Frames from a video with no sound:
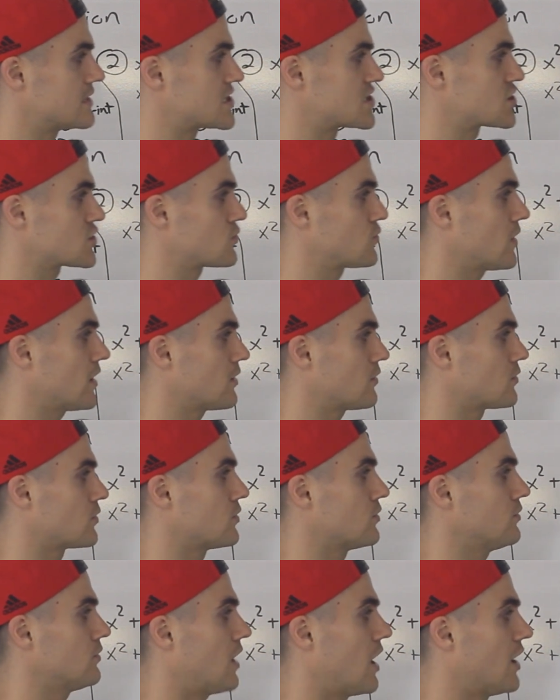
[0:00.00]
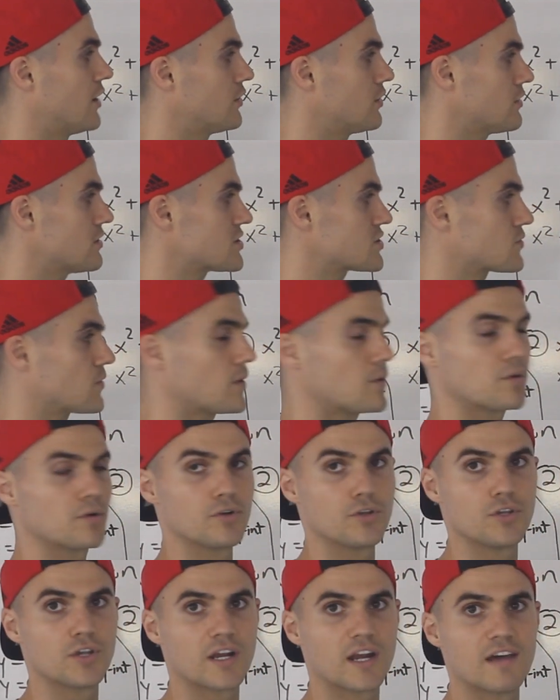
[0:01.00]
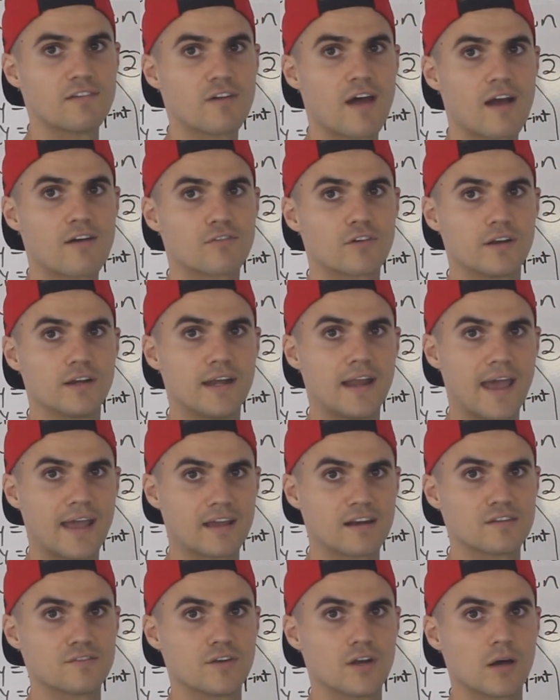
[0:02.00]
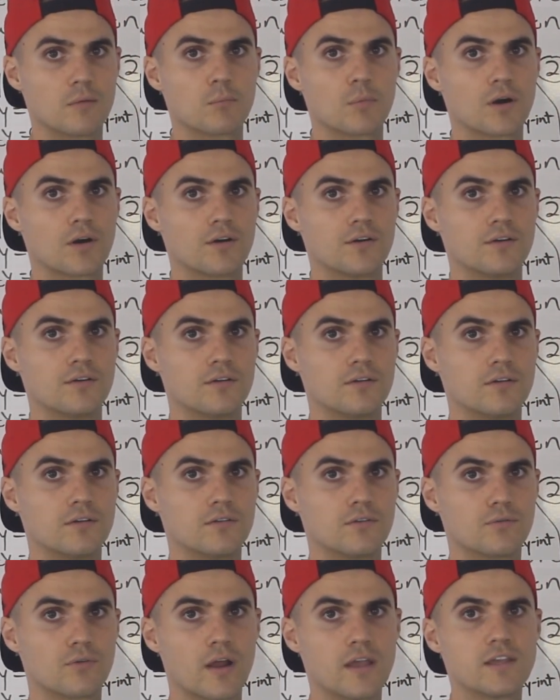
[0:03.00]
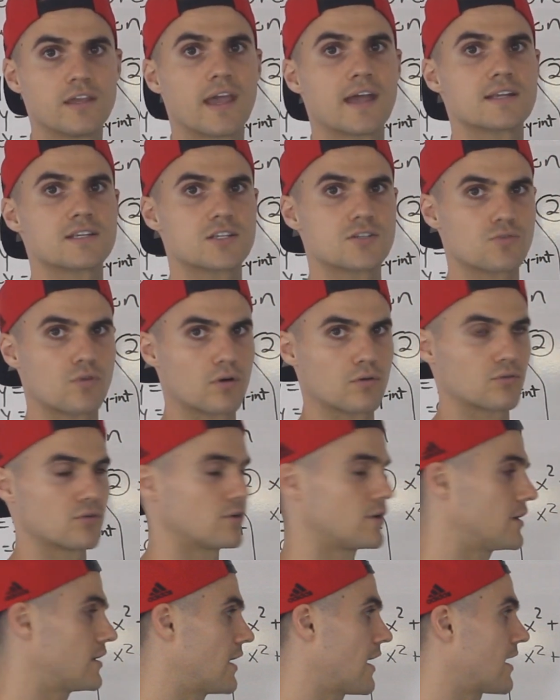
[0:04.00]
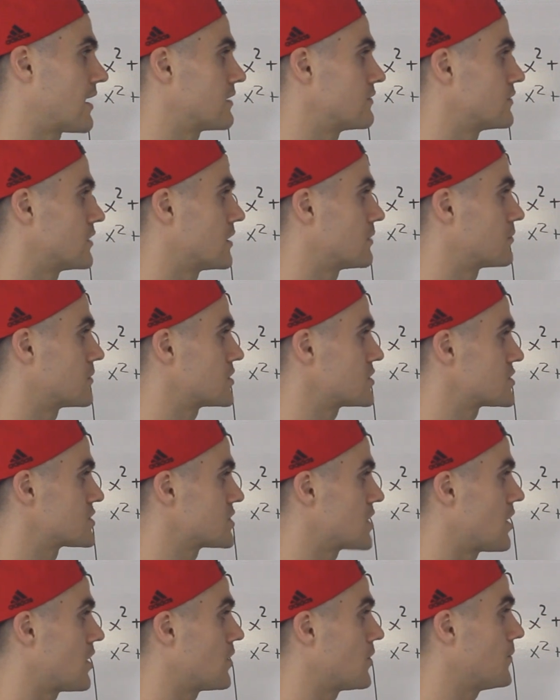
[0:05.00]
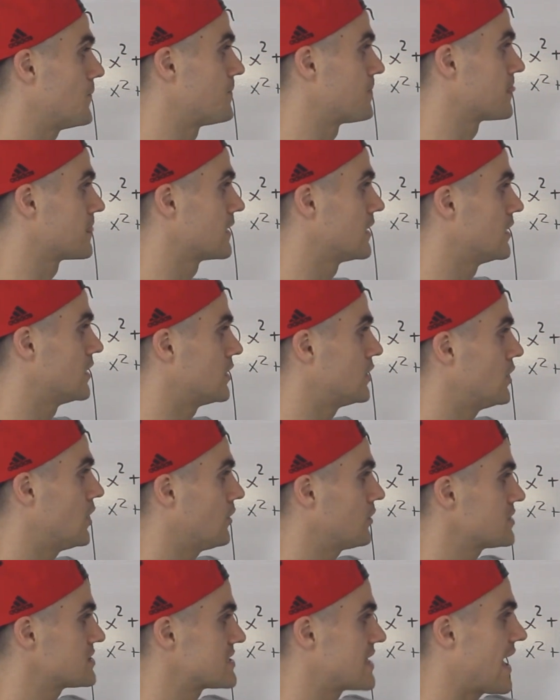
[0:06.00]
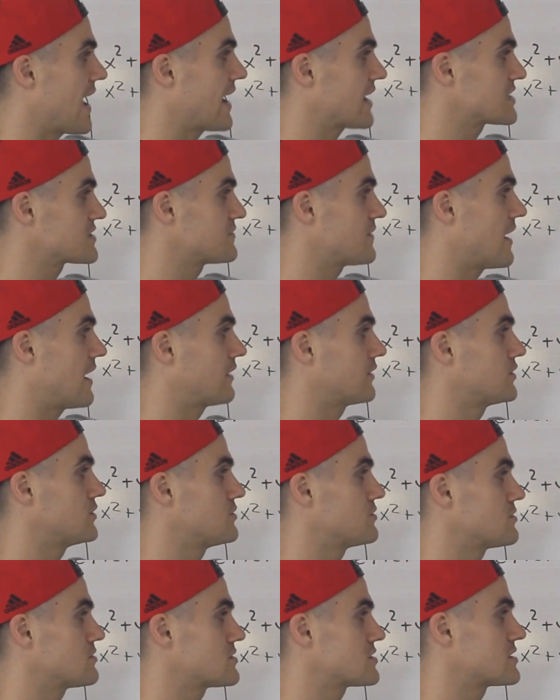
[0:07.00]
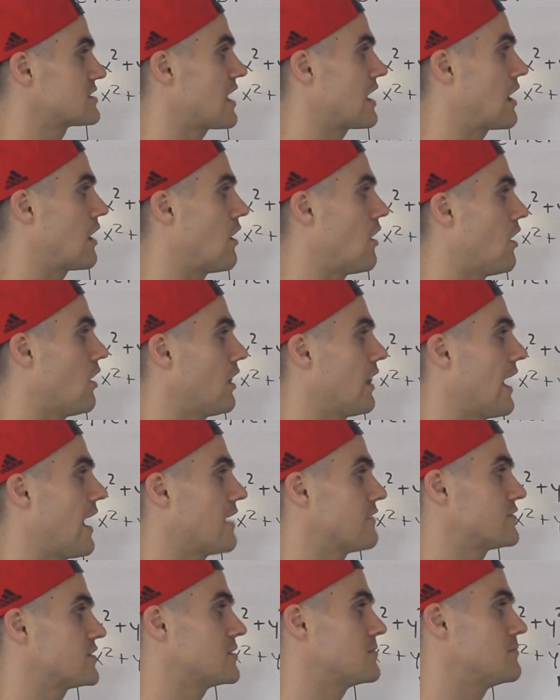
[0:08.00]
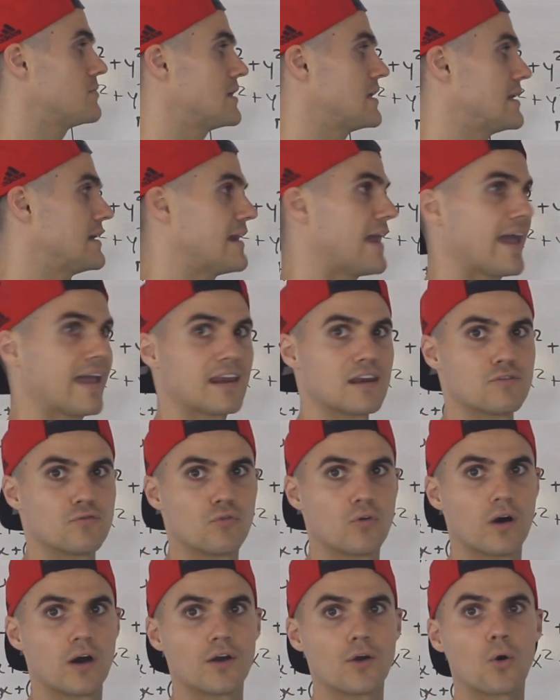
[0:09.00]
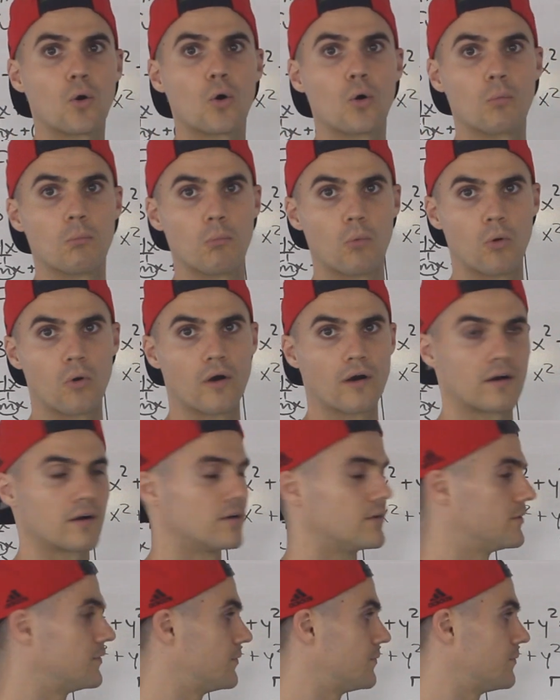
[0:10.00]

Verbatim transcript: the square root, under the square root, you can never have a negative number right? You can't square root a negative number. So notice the x values, they all have to be negative 1 or more,